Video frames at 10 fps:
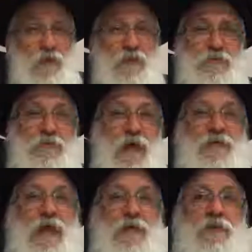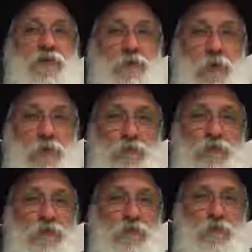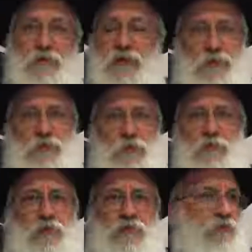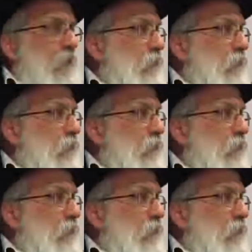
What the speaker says: they find dinosaur bones, and again, Torah doesn't say